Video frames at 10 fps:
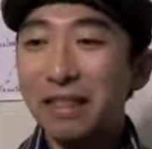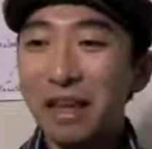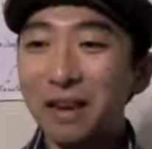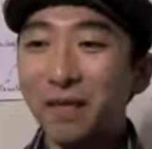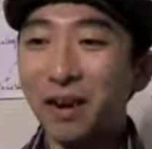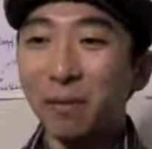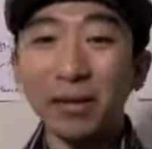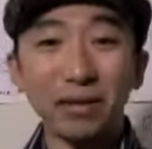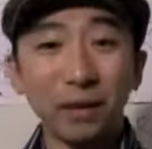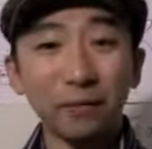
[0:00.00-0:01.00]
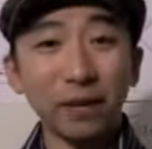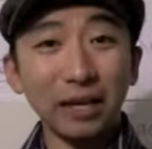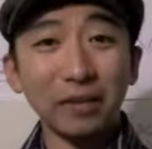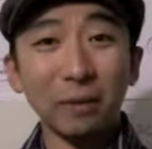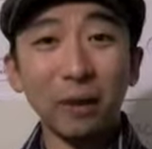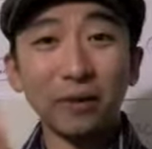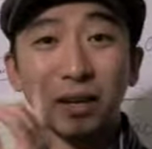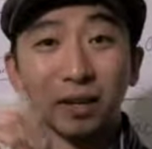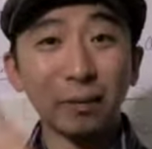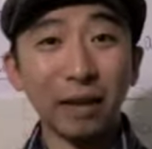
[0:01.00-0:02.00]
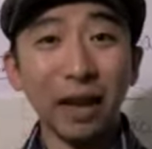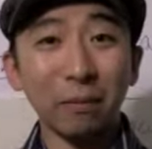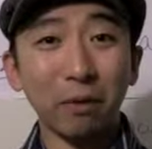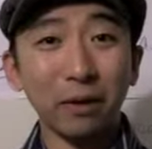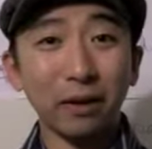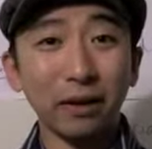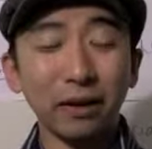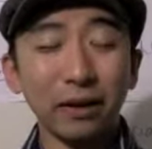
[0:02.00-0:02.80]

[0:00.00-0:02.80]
Thank you very much. Don't forget to post on the Blackboard